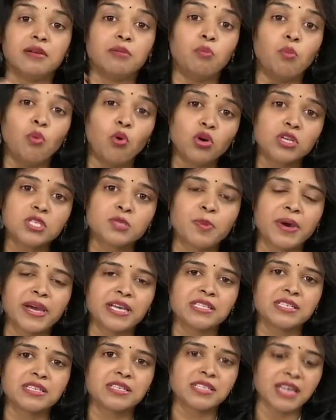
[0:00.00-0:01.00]
more
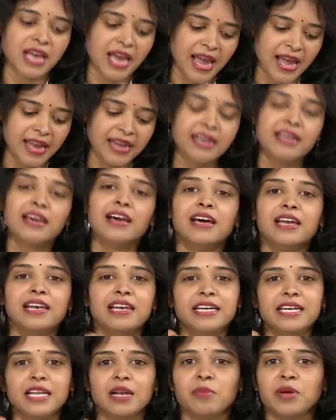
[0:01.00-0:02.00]
spices and
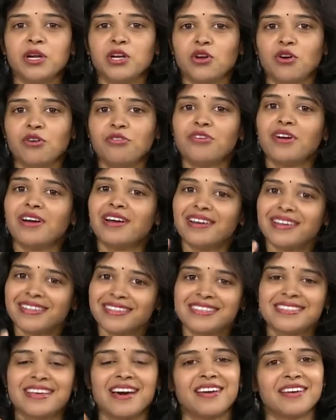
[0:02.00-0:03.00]
little bit of
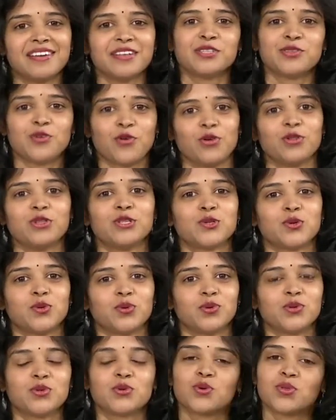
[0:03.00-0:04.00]
sourness
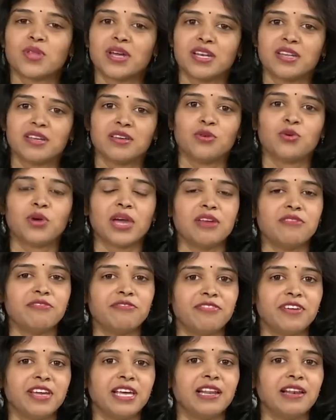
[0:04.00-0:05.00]
also so that you can
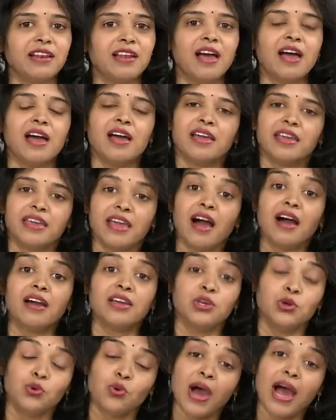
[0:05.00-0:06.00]
feel yeah
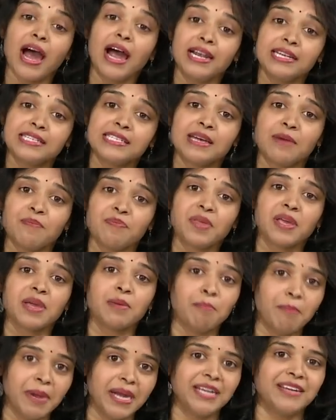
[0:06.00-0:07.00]
you had
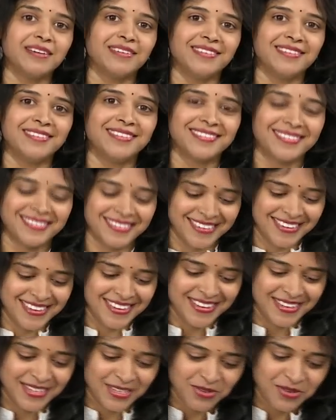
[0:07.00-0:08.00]
something better.
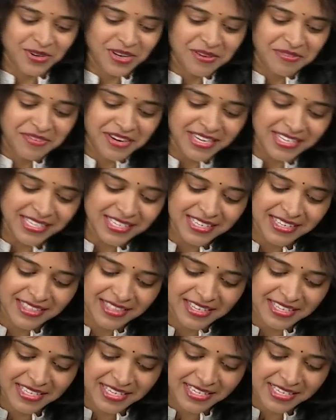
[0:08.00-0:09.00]
So dear friends
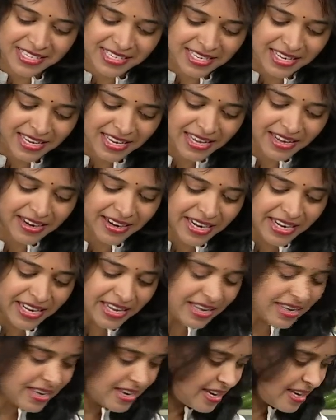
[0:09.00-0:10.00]
this is ready
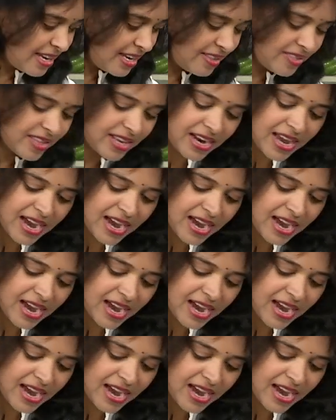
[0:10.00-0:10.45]
in the